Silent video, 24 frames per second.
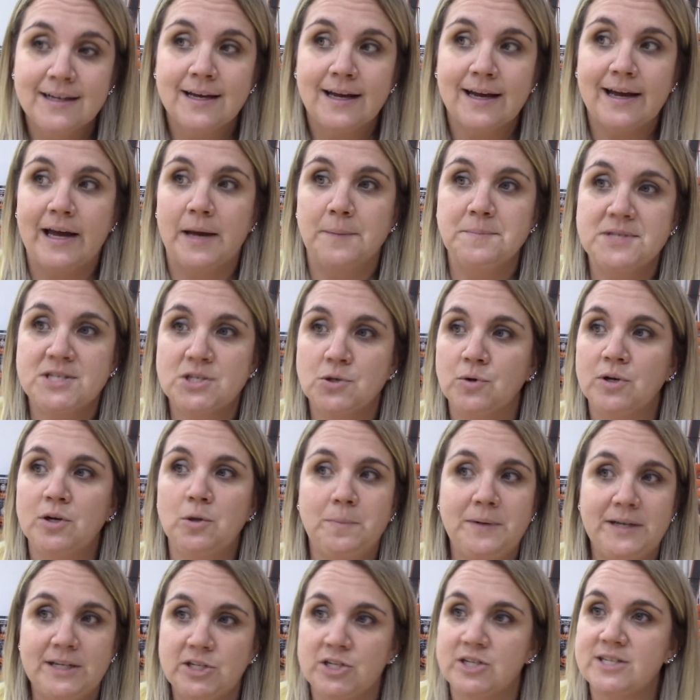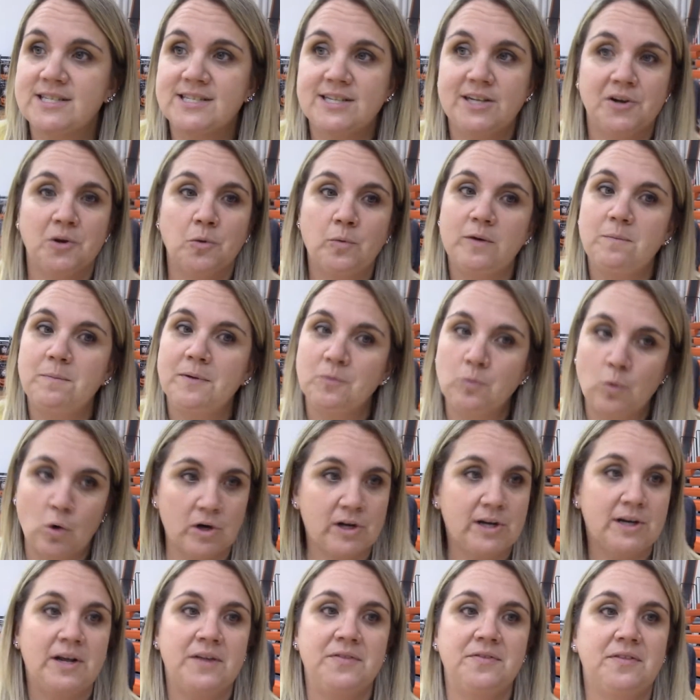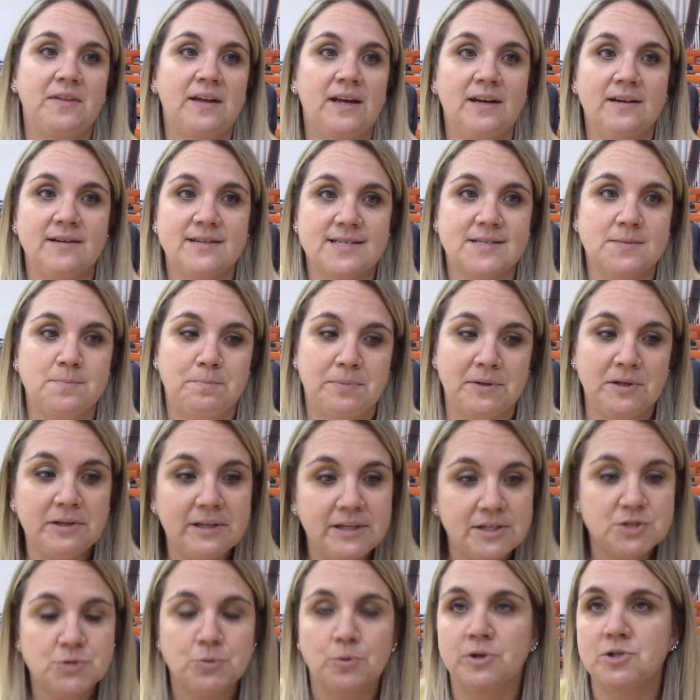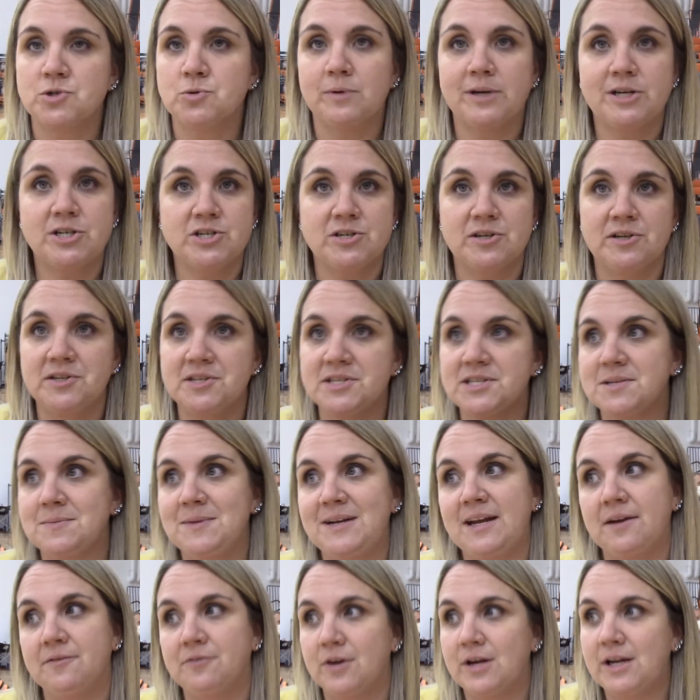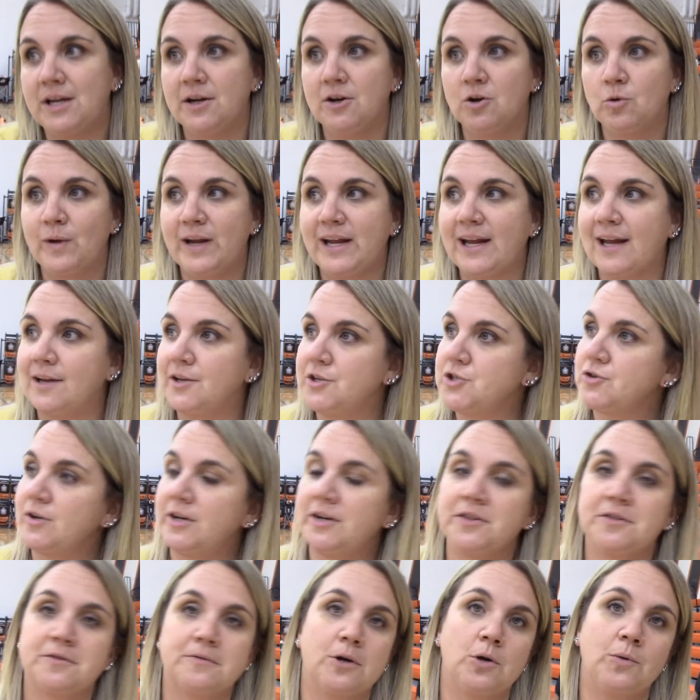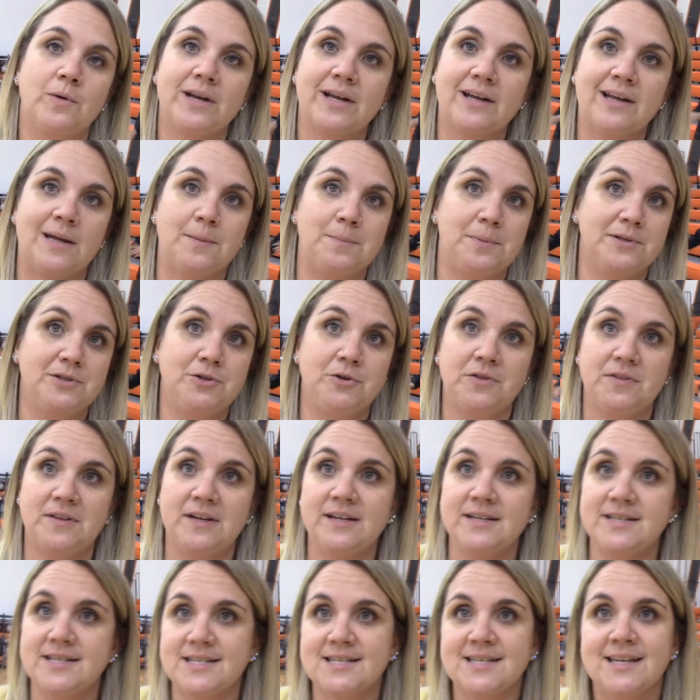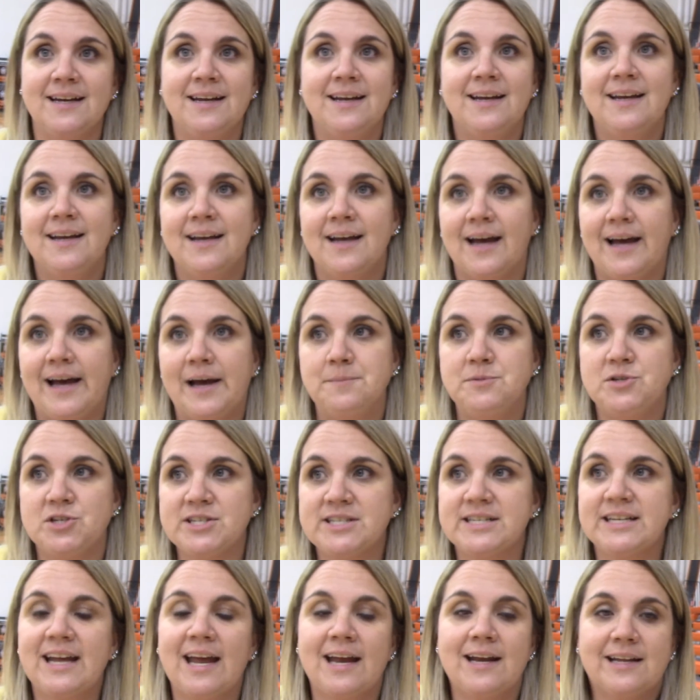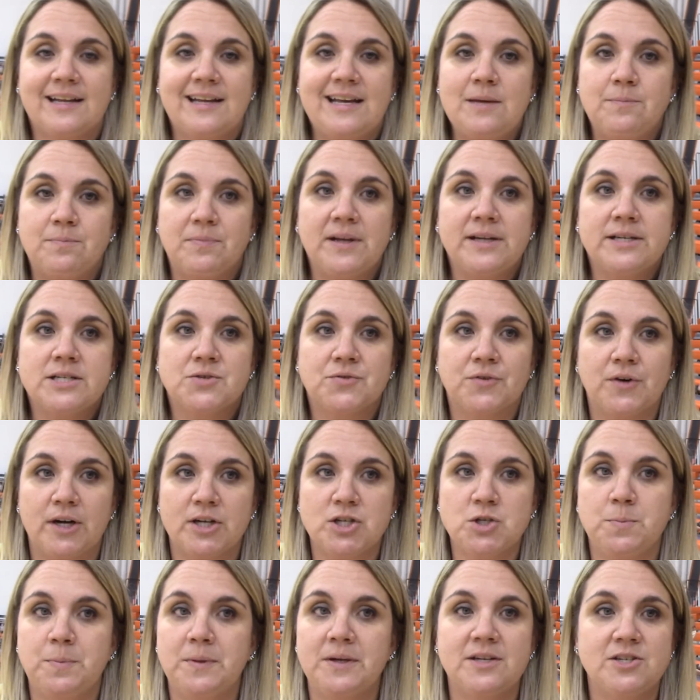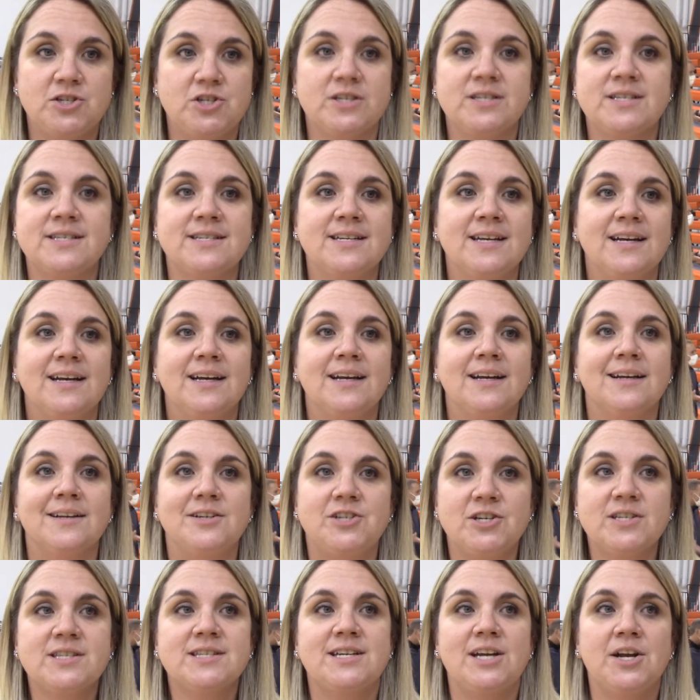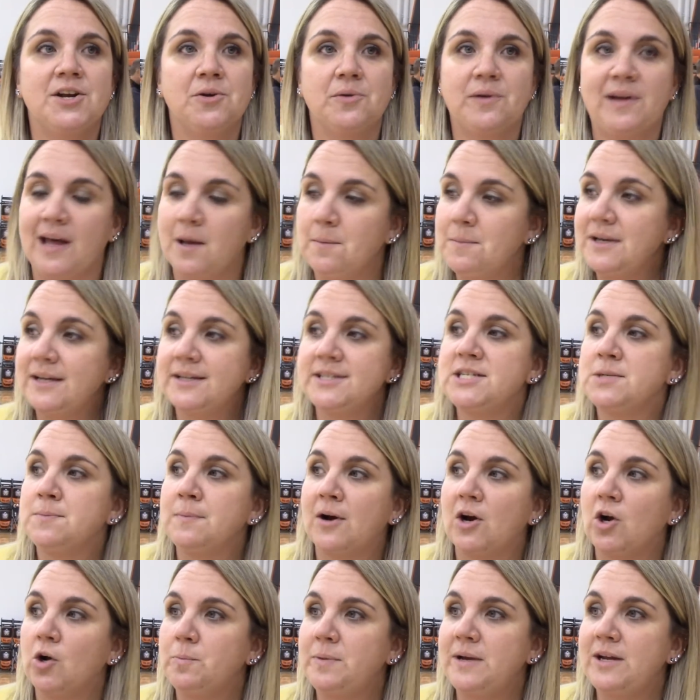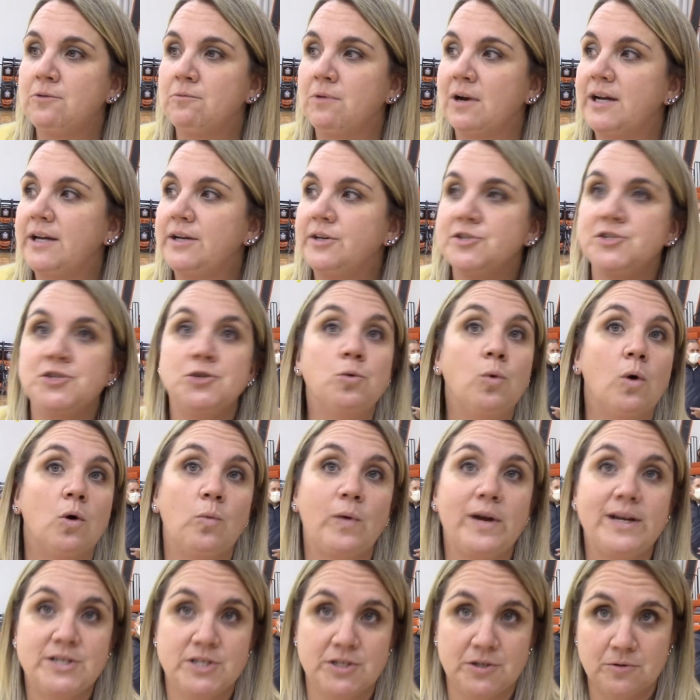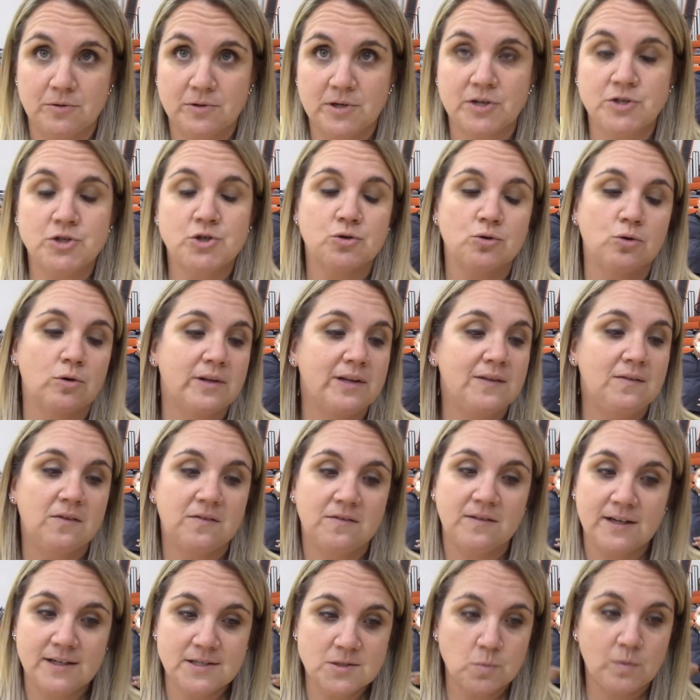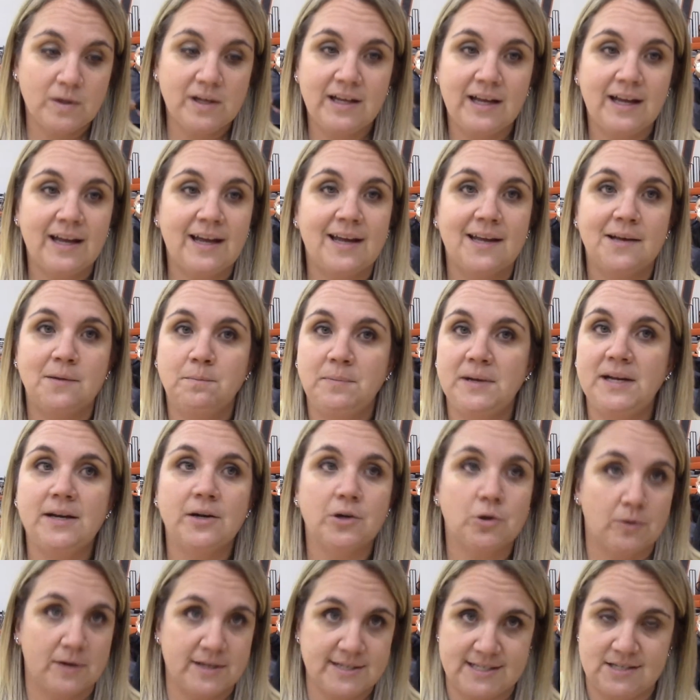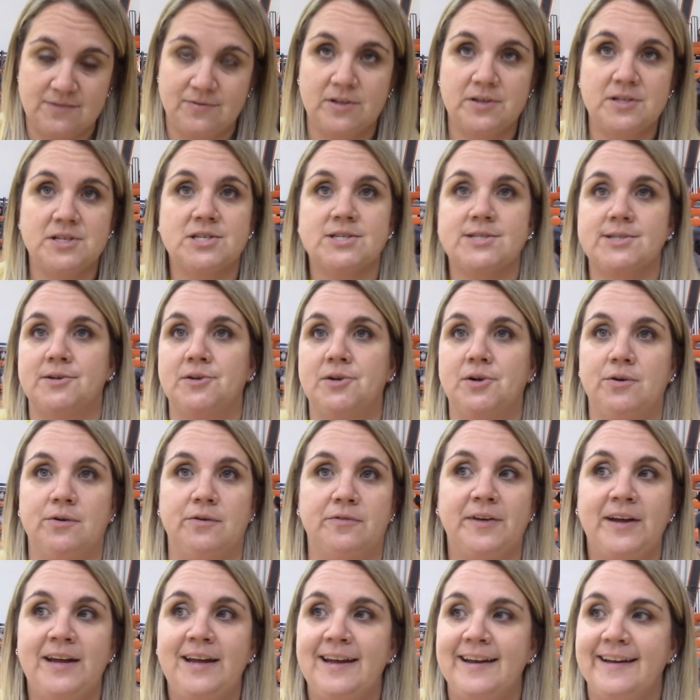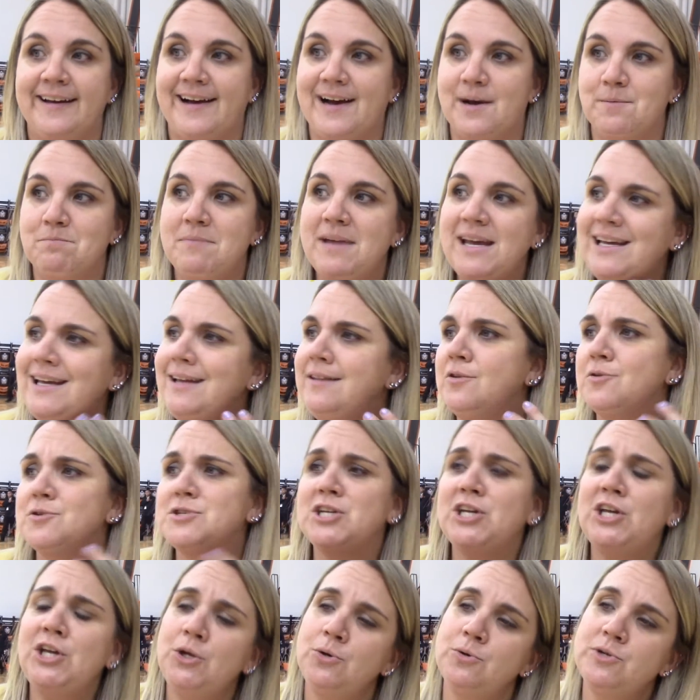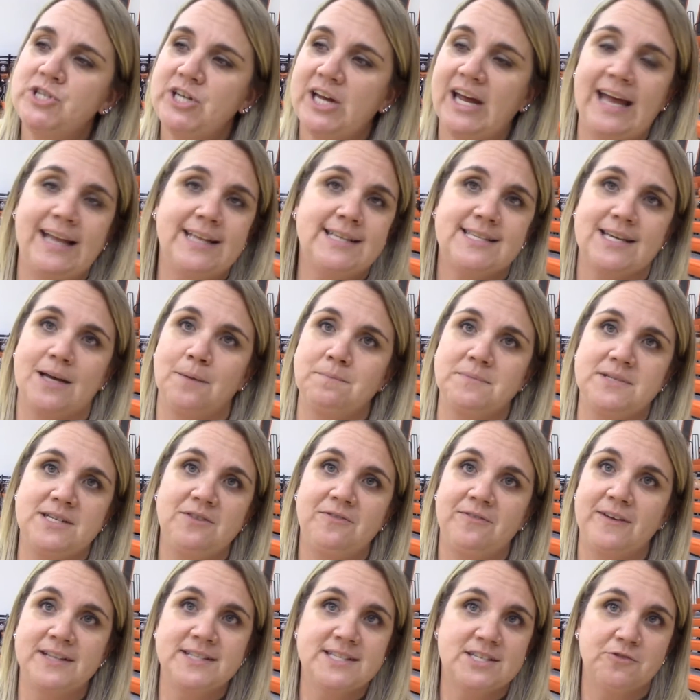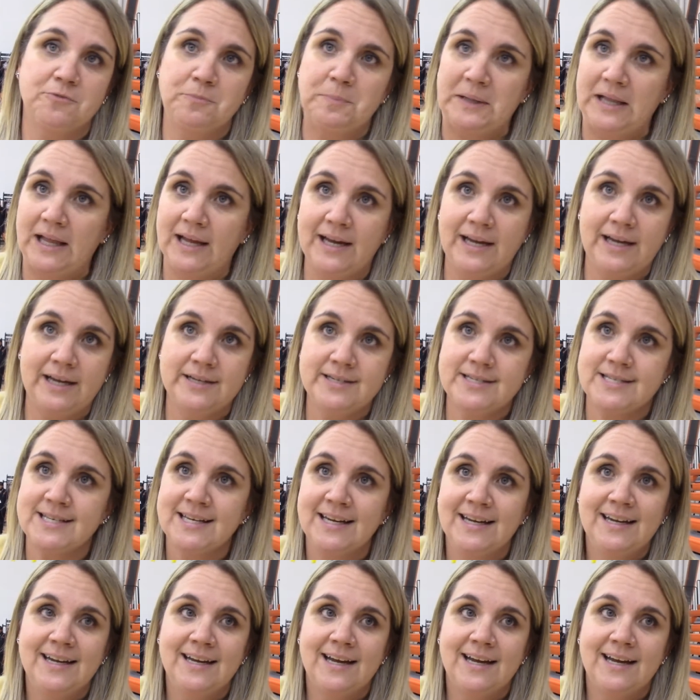Um, so it'll be just, you know, we've been working on things, building towards regionals. I mean, every year we kind of try to throw in a couple new things um, just to kind of keep things fresh, but just just, you know, coming in tomorrow being ready to do what we do, controlling the things we can, being aggressive on the serve, um, making those huge heads up defensive plays.